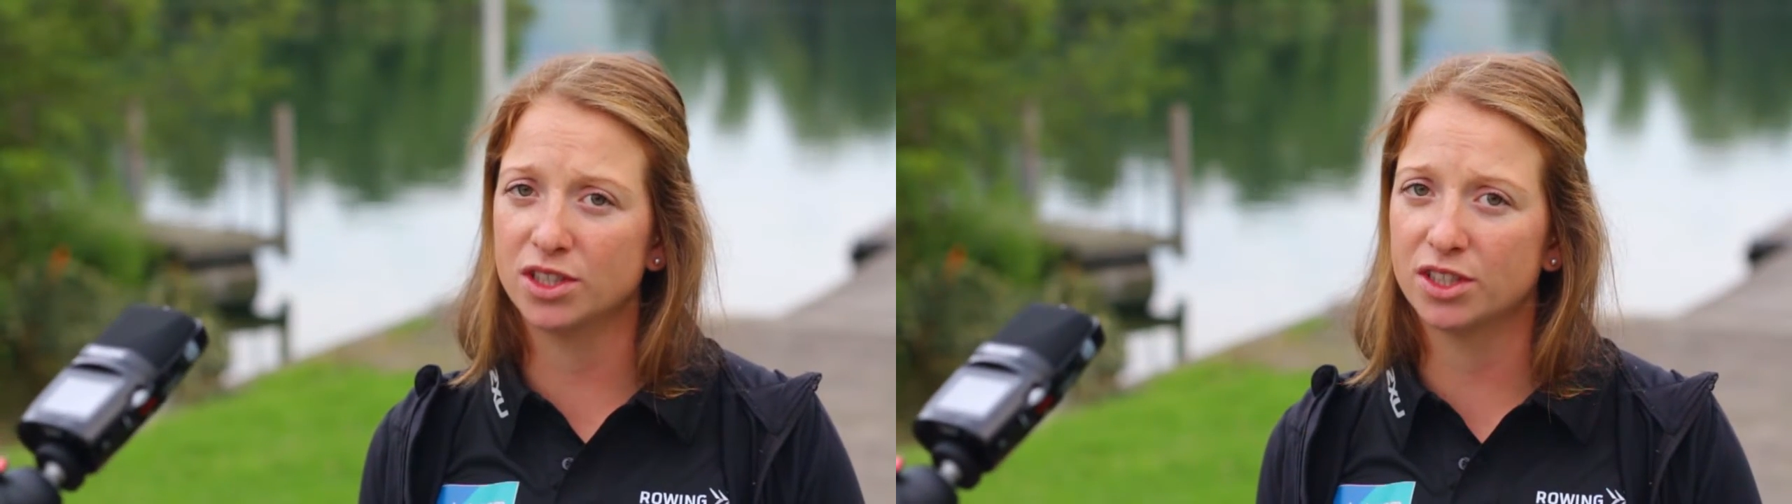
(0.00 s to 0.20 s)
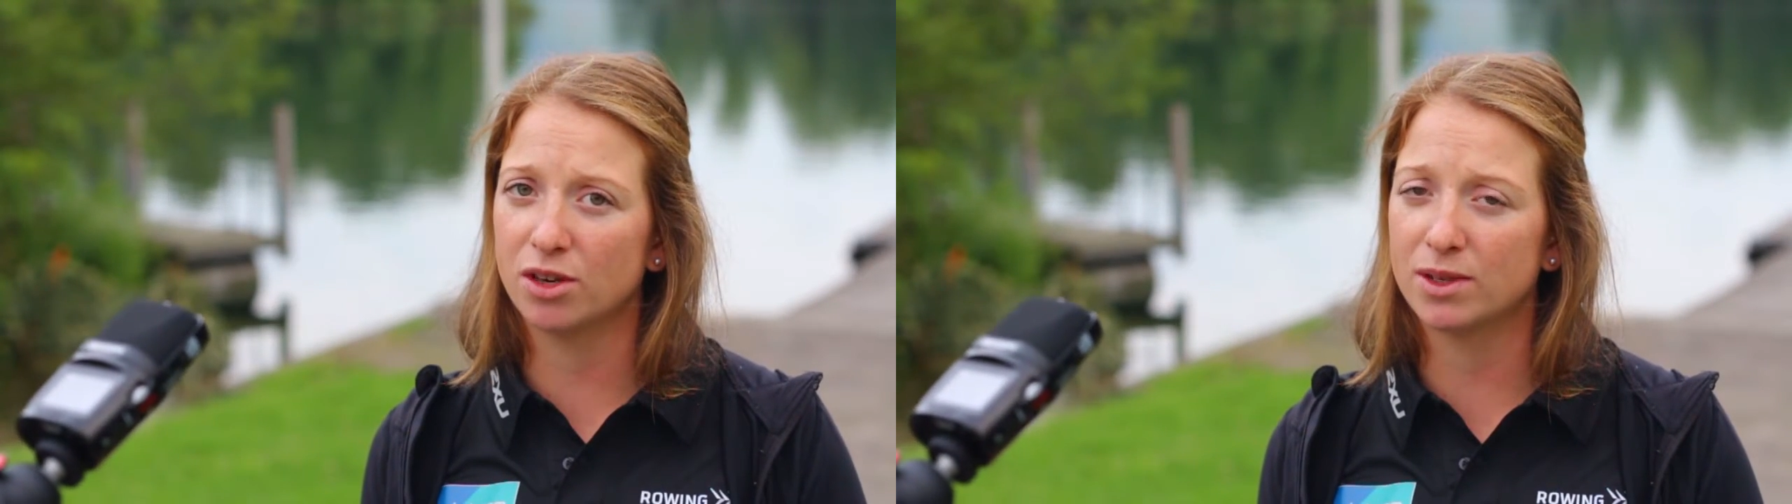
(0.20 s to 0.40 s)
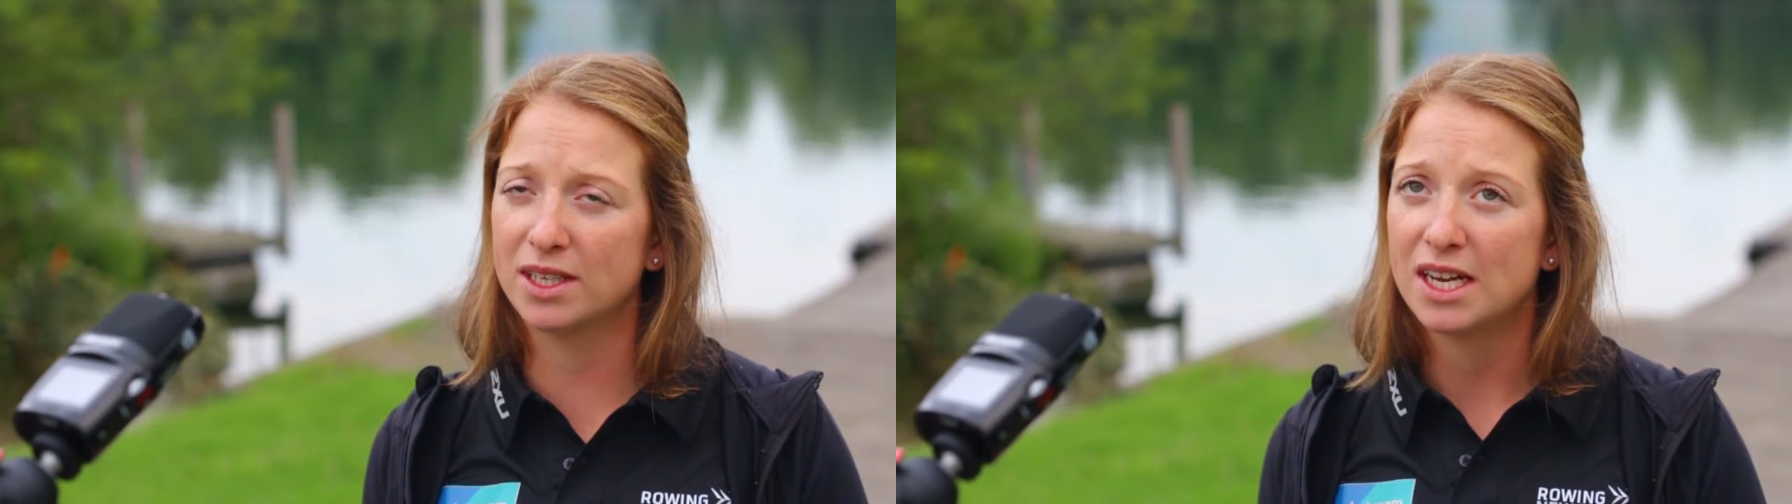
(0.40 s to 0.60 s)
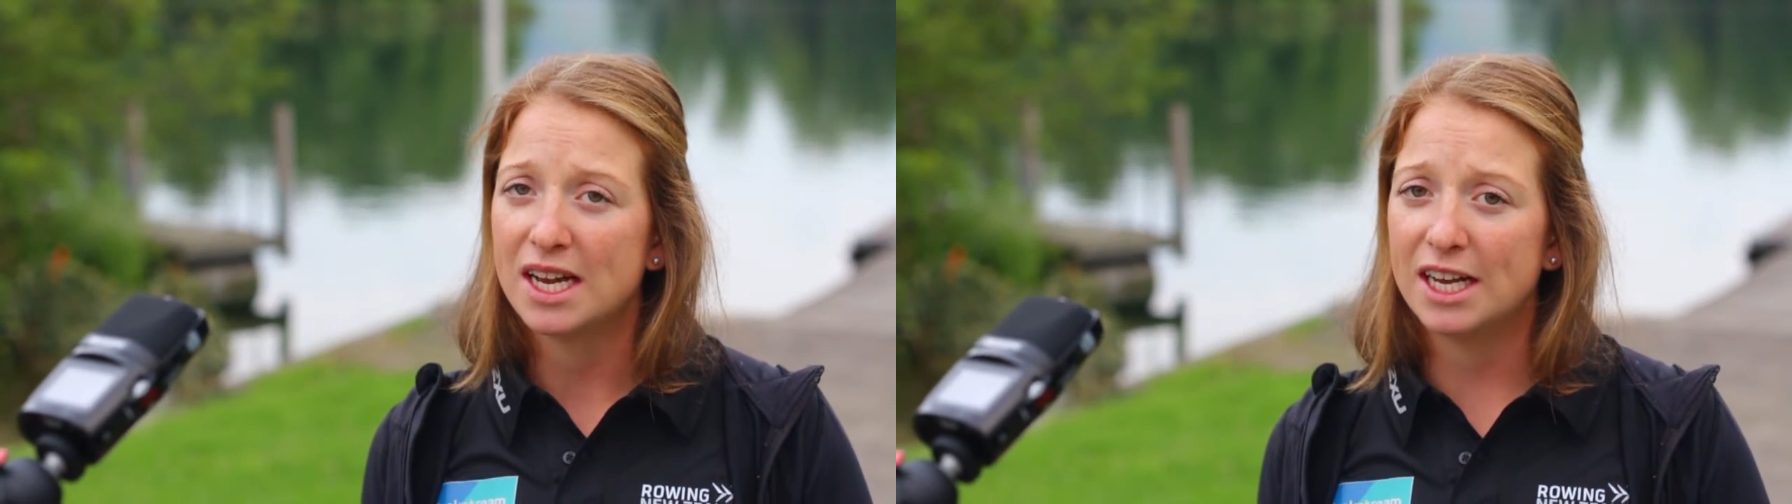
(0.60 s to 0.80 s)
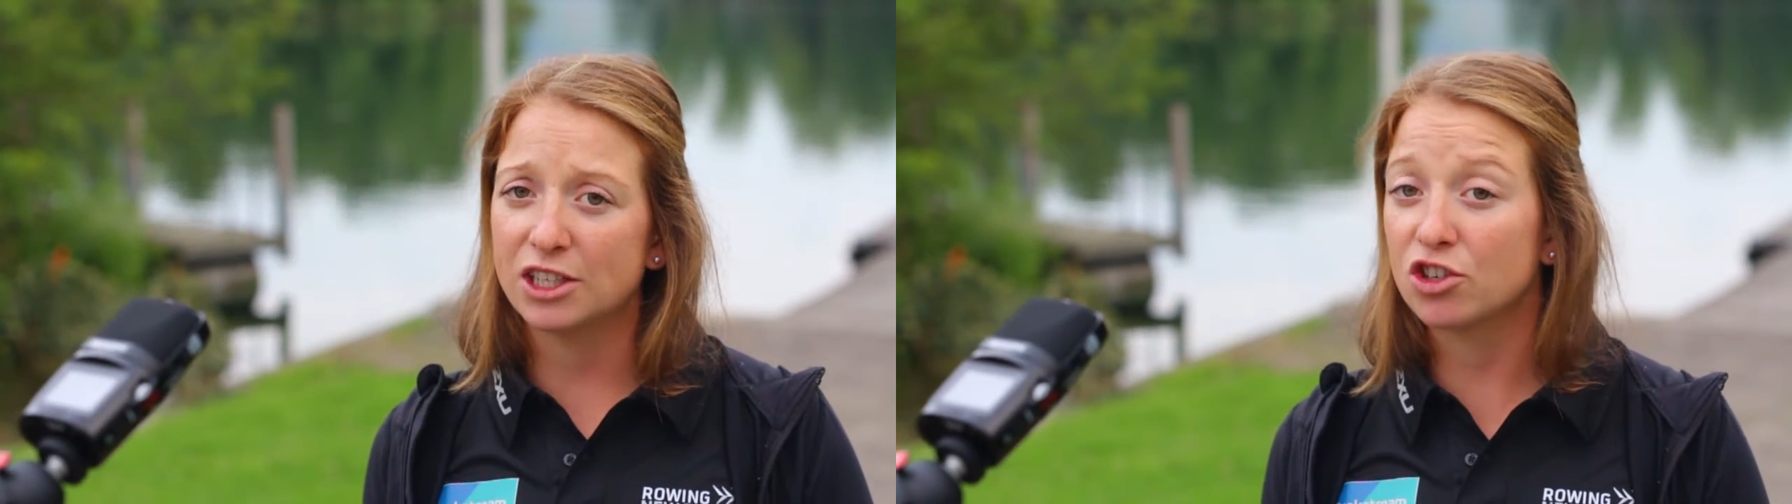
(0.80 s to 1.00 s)
So in
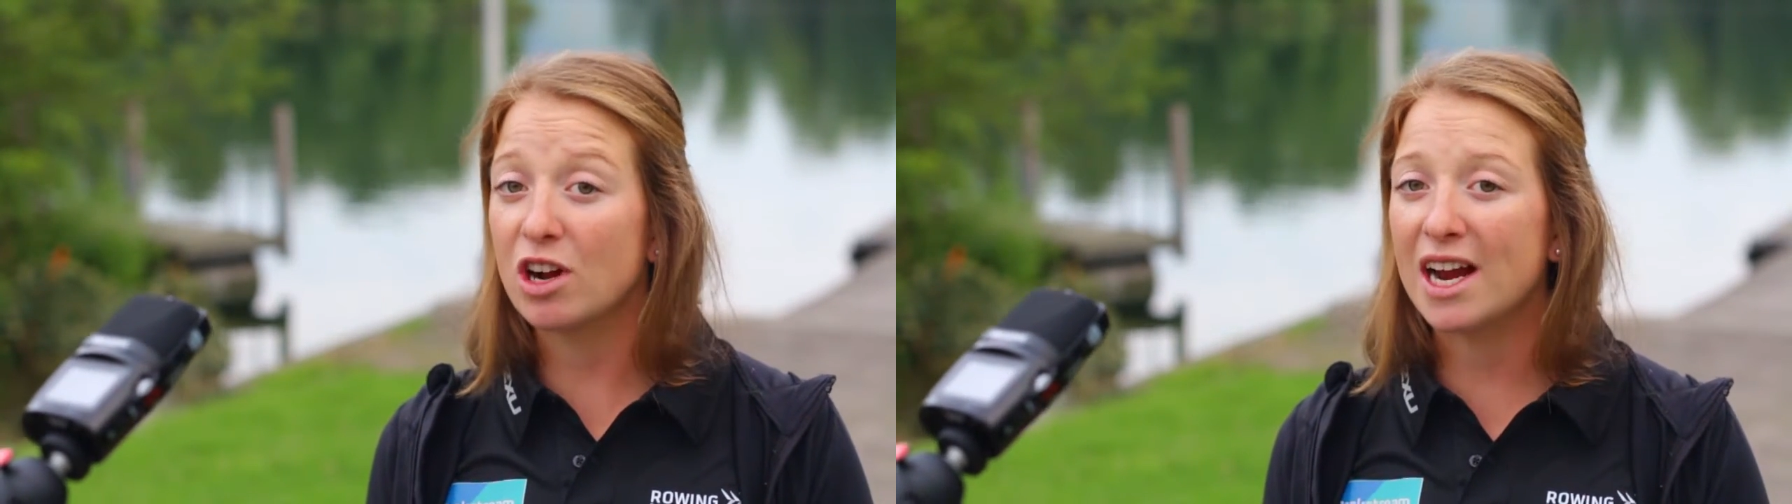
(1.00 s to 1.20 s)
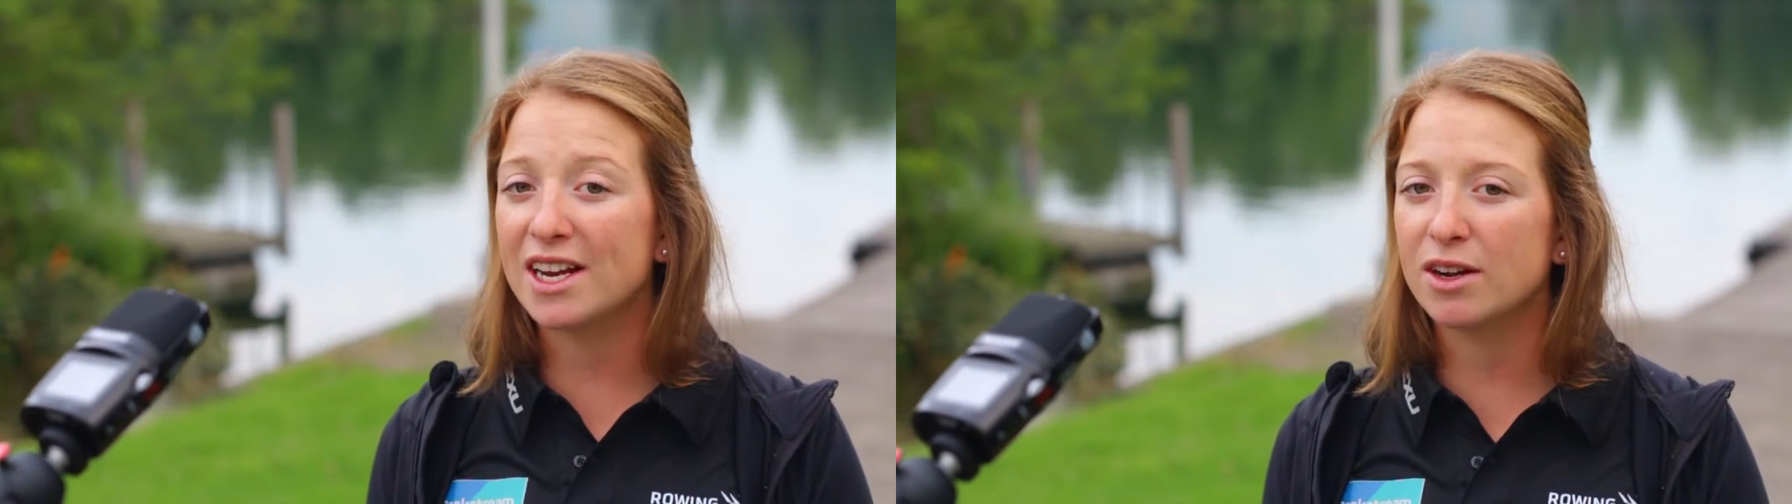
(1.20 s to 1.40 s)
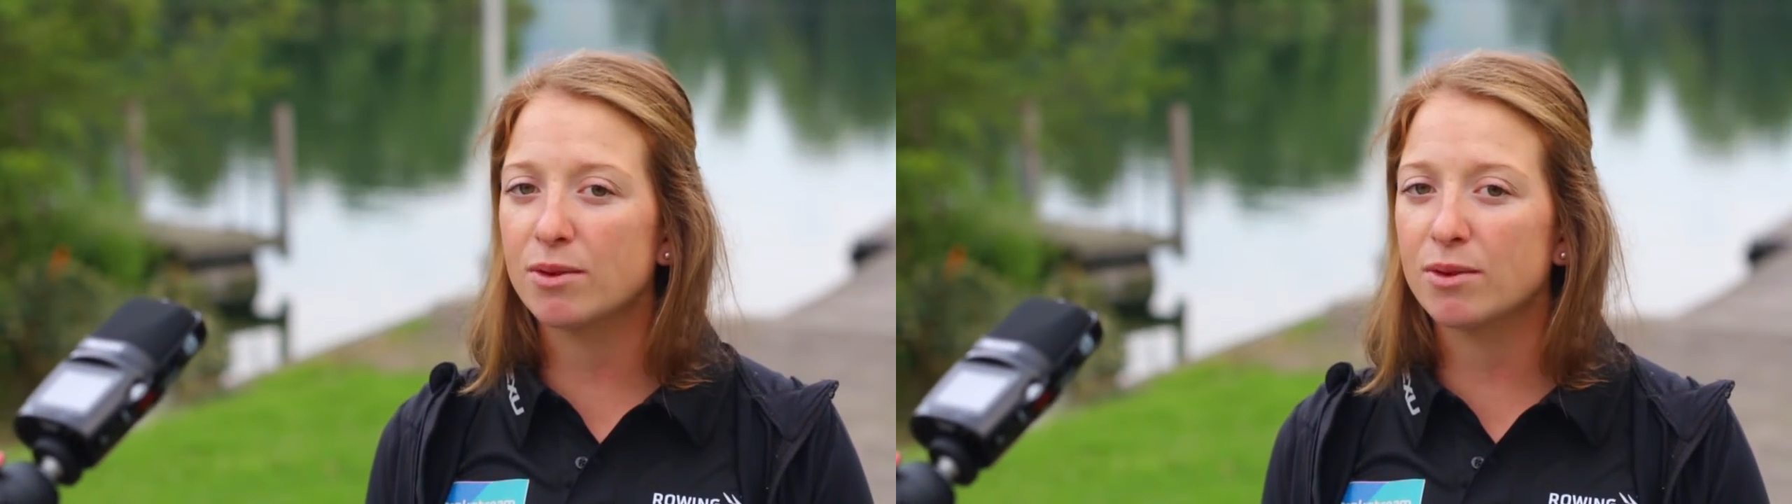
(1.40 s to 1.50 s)
training,